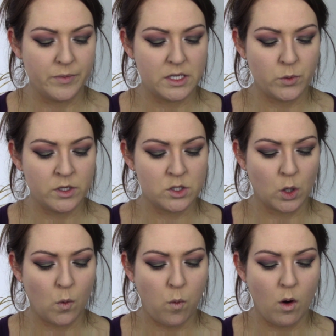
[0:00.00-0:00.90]
This one is the
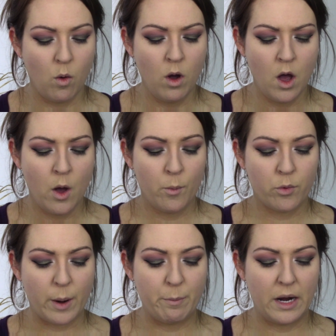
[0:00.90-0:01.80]
Quo
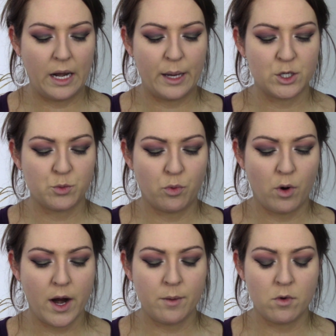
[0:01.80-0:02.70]
Prep My Lash
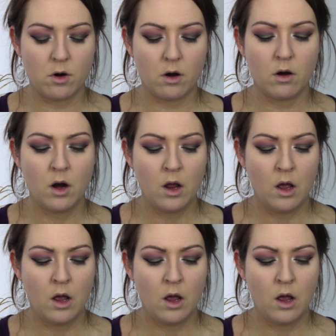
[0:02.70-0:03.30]
Primer.